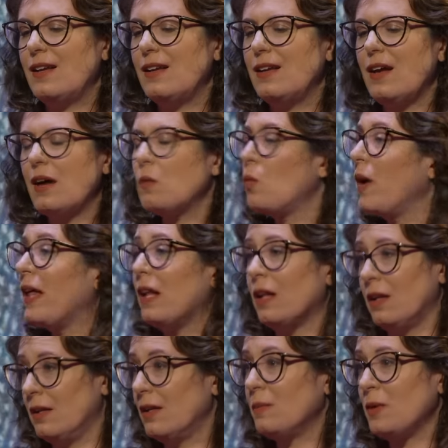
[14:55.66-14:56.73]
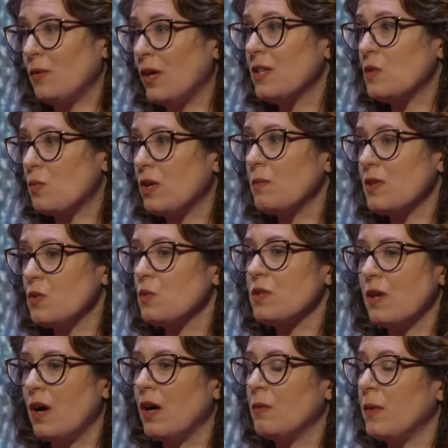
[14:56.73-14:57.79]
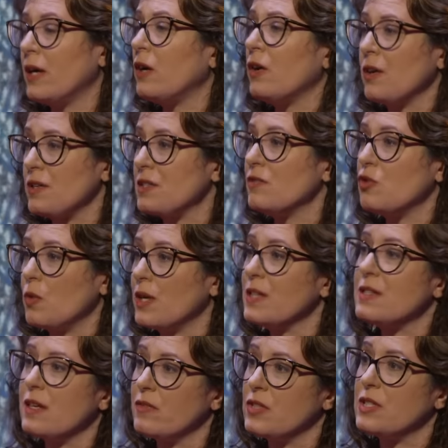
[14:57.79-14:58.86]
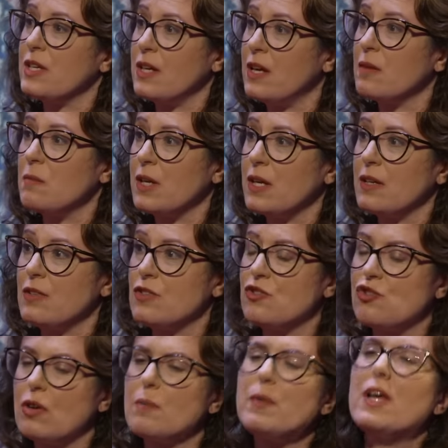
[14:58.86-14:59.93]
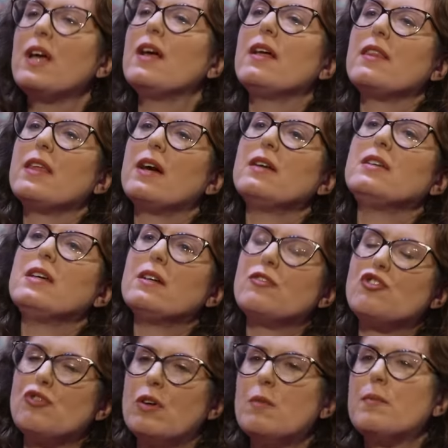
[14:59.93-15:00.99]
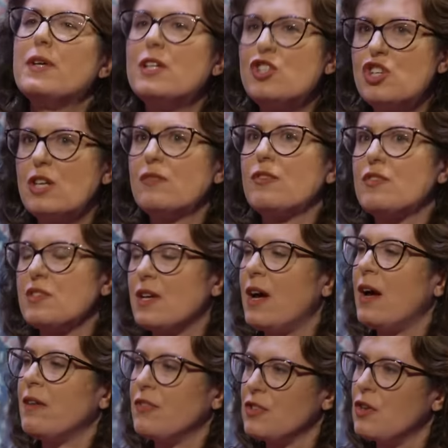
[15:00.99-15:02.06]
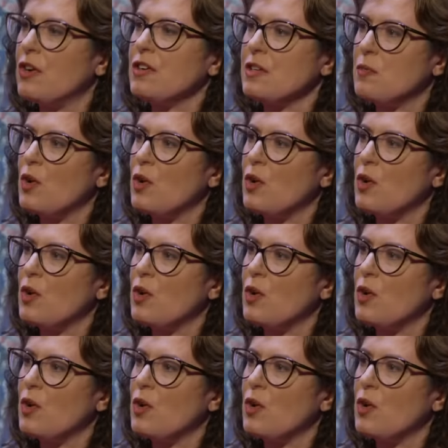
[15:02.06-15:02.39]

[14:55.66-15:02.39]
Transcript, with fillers: not well. I mean, Reince Priebus was gone by August of 2017 because Trump, the idea of Trump and a chief of staff is hard to